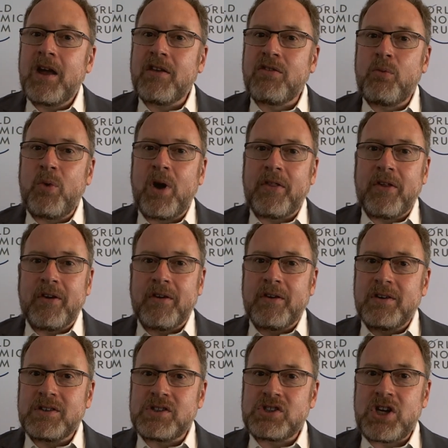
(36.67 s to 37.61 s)
is
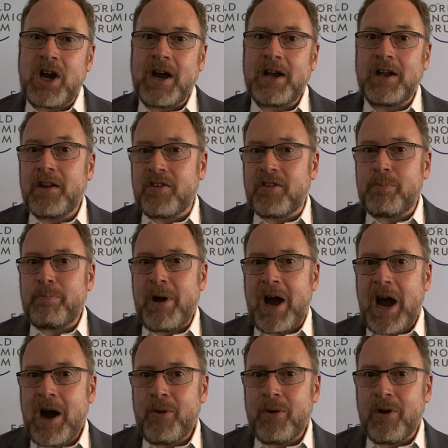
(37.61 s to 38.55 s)
whether China's
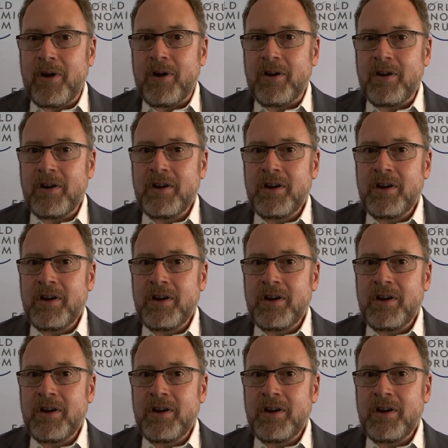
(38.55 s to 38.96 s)
power